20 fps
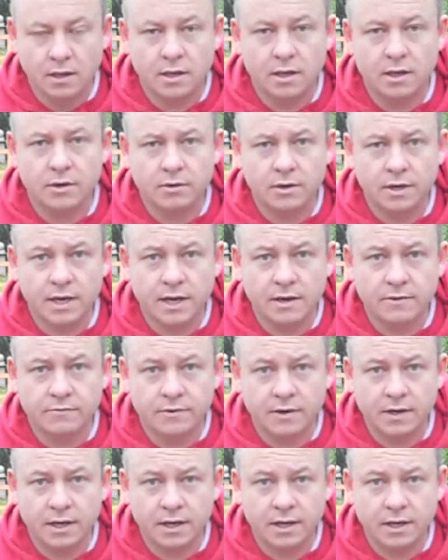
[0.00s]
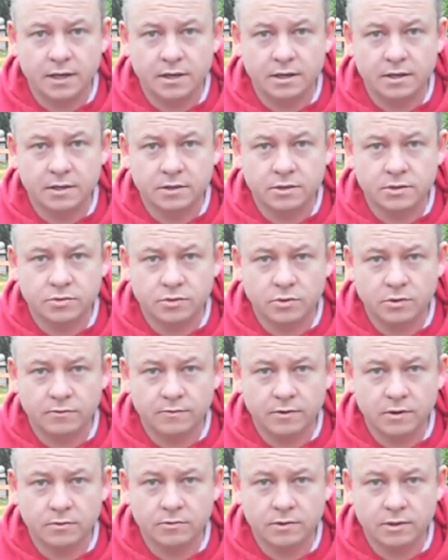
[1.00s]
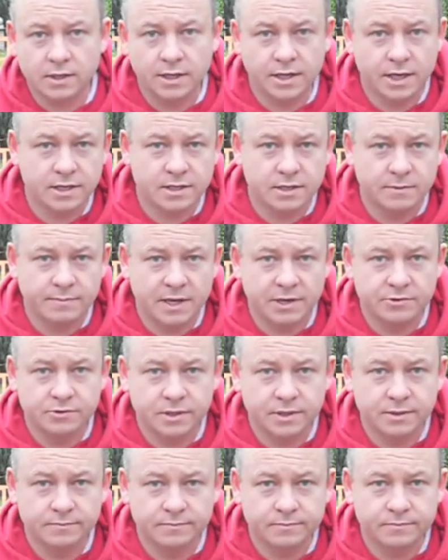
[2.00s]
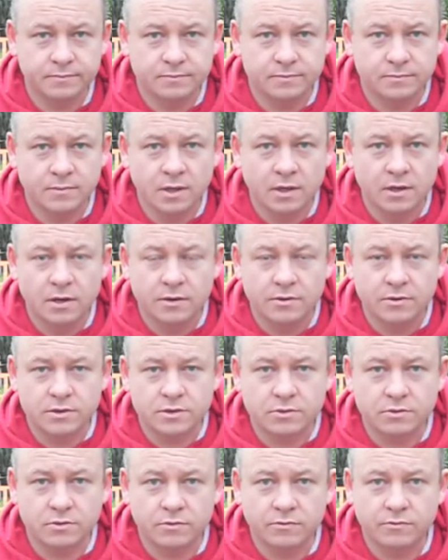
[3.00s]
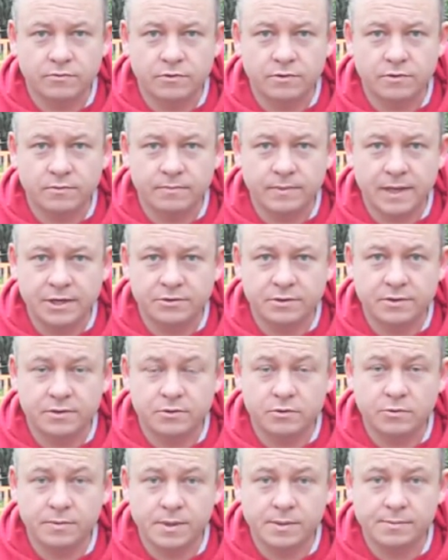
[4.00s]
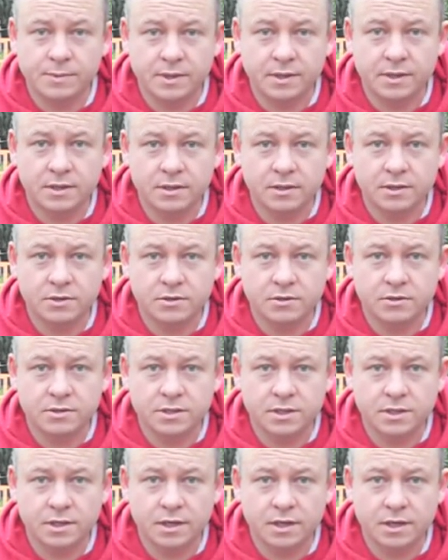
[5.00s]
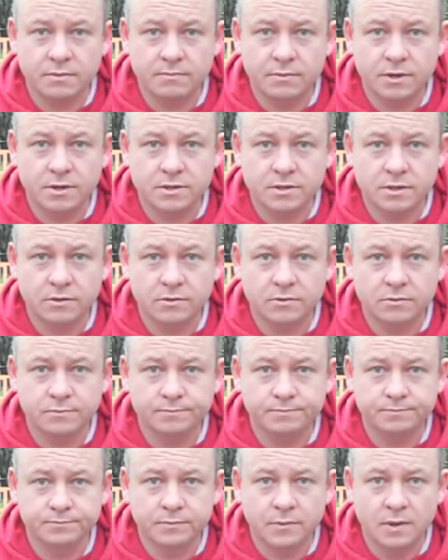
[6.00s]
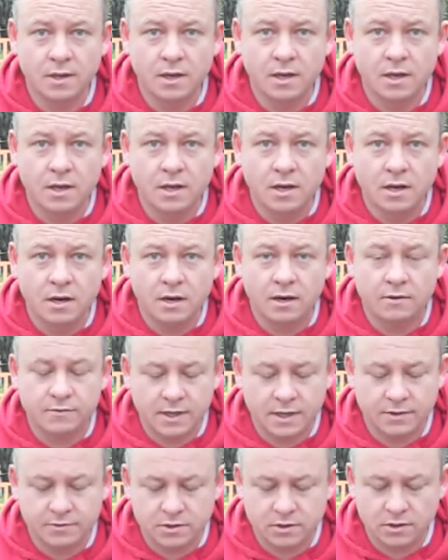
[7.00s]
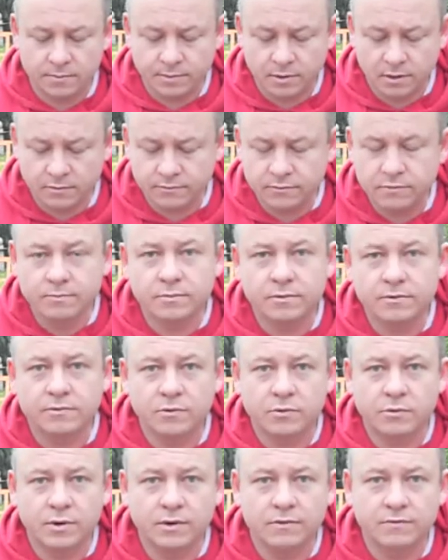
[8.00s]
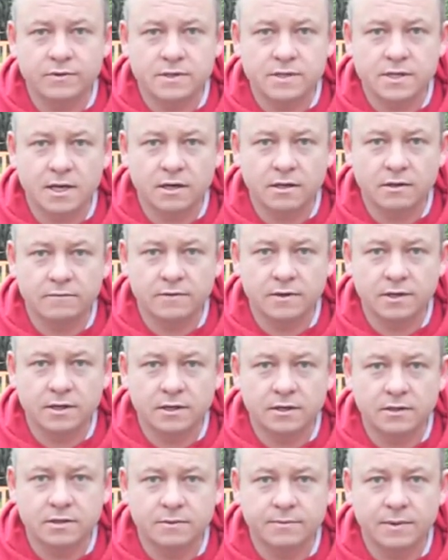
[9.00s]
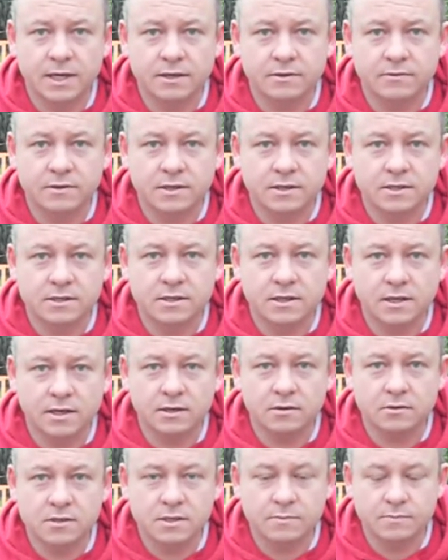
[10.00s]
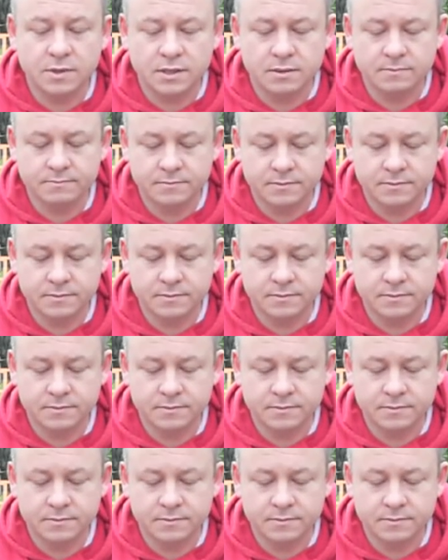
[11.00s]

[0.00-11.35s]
Here I have a 12 volt lead acid battery, the sort of battery that normally be used in a motorcycle. I've cut the top off before we've started the video to make things a little simpler.